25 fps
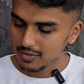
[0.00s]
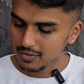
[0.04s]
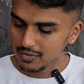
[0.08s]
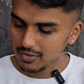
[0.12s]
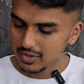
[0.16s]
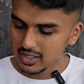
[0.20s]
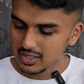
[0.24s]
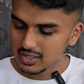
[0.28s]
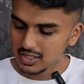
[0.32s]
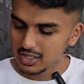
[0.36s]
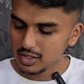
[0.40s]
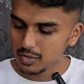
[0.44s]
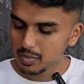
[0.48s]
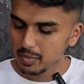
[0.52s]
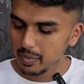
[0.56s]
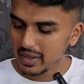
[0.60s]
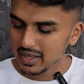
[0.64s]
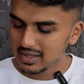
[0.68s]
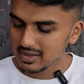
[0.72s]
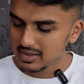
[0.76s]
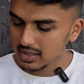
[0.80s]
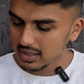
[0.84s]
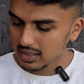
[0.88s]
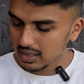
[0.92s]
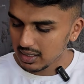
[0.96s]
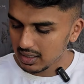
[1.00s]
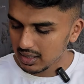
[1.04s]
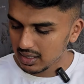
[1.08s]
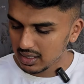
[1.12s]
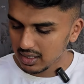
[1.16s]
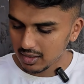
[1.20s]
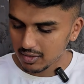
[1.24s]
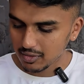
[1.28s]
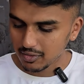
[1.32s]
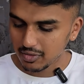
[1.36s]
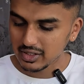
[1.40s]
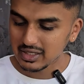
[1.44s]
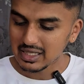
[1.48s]
which
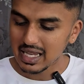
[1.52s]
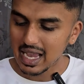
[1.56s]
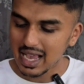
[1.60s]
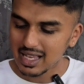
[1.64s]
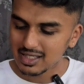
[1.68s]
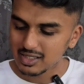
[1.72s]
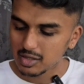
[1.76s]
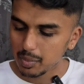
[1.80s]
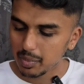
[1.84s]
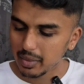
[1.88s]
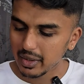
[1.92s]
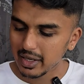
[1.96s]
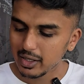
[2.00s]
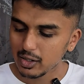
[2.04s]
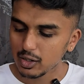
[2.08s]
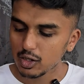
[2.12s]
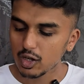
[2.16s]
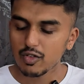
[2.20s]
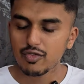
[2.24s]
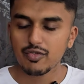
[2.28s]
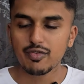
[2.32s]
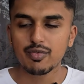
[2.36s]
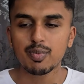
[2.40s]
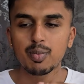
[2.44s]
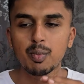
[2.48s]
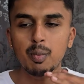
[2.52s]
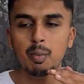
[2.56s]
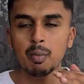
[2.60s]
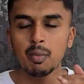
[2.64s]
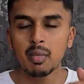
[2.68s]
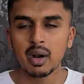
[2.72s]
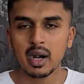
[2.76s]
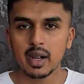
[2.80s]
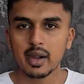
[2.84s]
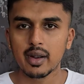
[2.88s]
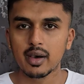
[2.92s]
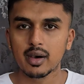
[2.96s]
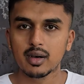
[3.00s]
has a print of
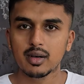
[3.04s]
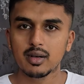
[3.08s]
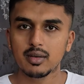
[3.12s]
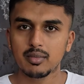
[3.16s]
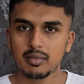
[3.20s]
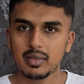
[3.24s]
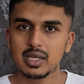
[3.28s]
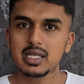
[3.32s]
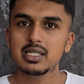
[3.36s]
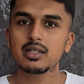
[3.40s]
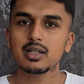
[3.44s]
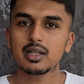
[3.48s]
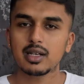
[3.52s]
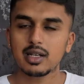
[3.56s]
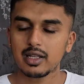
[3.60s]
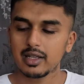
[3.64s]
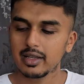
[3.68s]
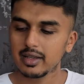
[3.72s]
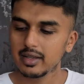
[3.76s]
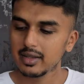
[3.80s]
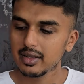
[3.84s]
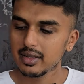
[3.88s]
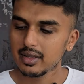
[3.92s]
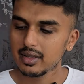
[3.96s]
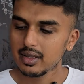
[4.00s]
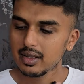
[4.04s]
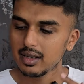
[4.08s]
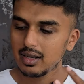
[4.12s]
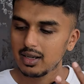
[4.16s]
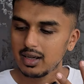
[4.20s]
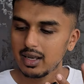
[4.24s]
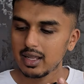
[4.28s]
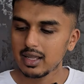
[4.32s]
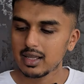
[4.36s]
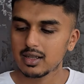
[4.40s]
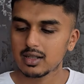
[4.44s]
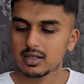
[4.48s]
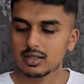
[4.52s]
mud, basically
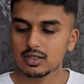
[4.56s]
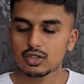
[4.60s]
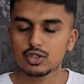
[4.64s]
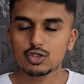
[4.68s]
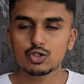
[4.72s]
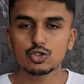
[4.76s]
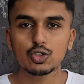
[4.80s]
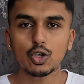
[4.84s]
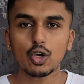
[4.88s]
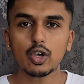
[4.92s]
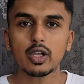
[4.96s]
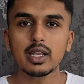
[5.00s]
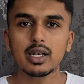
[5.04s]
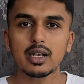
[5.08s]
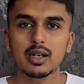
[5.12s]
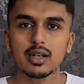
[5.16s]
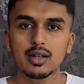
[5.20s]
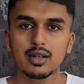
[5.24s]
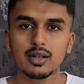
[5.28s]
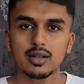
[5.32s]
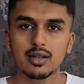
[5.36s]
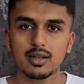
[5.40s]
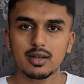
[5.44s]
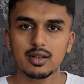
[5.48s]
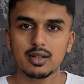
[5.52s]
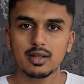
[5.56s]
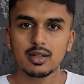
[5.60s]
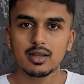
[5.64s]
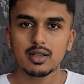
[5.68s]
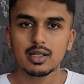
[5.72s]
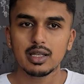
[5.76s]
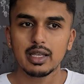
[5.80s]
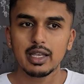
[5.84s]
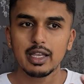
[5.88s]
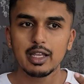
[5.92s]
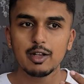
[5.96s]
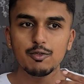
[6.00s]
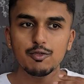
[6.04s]
like soil
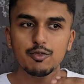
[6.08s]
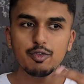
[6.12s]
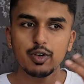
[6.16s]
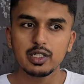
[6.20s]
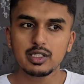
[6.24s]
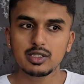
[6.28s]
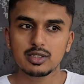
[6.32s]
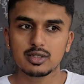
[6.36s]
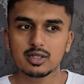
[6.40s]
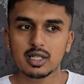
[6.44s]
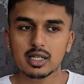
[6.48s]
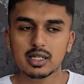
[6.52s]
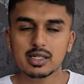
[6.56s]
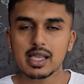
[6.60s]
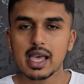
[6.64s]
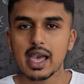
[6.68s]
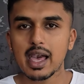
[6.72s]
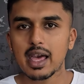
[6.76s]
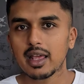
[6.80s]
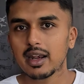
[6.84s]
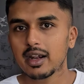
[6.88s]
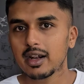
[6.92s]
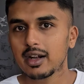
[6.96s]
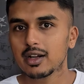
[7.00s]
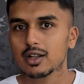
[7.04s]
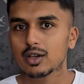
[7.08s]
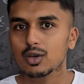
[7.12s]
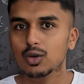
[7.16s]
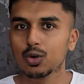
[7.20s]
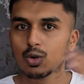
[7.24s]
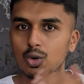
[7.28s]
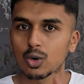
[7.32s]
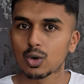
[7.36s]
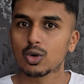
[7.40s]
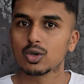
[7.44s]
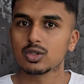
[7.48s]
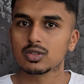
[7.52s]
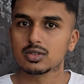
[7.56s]
in which the
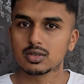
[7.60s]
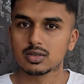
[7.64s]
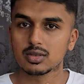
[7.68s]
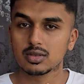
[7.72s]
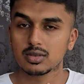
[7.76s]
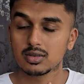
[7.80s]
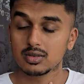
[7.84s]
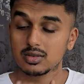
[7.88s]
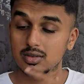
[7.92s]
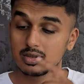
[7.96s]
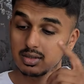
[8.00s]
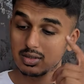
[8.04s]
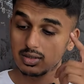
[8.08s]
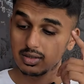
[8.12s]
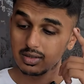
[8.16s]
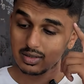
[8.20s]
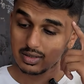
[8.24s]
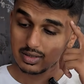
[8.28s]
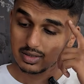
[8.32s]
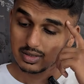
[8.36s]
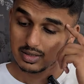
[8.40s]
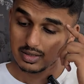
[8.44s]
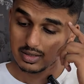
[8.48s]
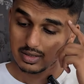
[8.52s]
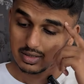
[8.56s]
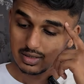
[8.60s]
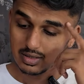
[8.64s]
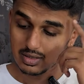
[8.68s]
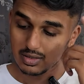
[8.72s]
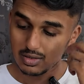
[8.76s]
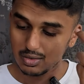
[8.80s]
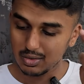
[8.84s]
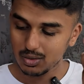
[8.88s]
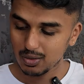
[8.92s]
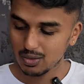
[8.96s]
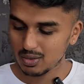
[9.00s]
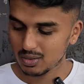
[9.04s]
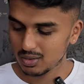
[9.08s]
carrot grows.
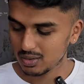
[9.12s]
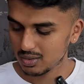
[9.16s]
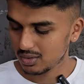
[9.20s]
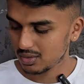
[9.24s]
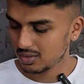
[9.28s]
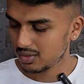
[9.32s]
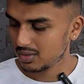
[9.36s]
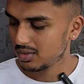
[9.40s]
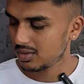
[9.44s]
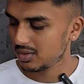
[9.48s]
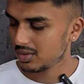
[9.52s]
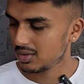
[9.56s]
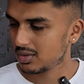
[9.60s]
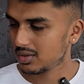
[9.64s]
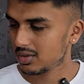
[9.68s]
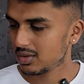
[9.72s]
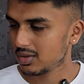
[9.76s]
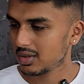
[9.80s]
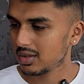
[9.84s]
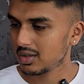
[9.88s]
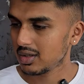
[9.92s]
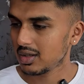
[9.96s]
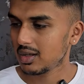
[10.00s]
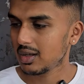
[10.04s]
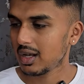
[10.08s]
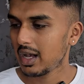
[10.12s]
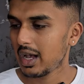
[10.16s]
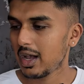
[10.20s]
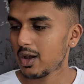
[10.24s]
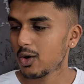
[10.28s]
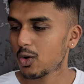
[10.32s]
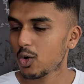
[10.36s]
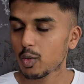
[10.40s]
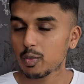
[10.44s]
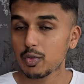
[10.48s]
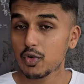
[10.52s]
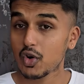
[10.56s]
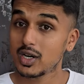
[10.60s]
So
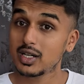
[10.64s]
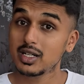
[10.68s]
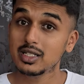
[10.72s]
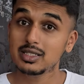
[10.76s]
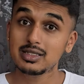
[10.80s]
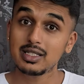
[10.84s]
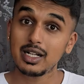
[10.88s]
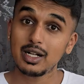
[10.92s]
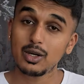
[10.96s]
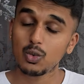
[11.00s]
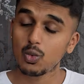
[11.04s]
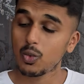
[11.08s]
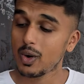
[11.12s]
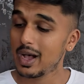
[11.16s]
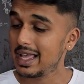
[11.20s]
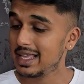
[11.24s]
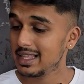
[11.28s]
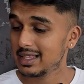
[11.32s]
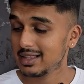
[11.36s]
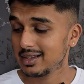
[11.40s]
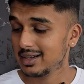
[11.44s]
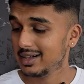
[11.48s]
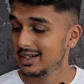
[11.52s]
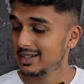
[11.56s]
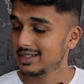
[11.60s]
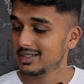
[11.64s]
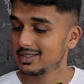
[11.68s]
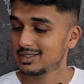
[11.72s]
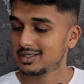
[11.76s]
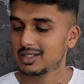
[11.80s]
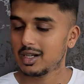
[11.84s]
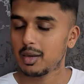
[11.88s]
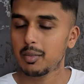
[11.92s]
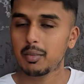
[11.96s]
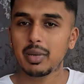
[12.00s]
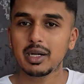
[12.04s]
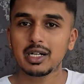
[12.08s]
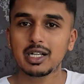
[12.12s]
I hope you understand why it
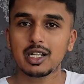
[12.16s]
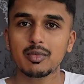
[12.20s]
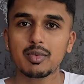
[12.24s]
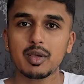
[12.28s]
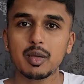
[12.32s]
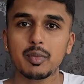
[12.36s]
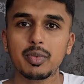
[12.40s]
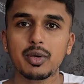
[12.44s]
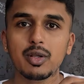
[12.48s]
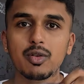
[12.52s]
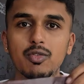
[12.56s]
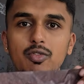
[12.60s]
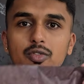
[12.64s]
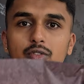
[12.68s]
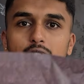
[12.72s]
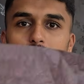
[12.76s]
is a butter paper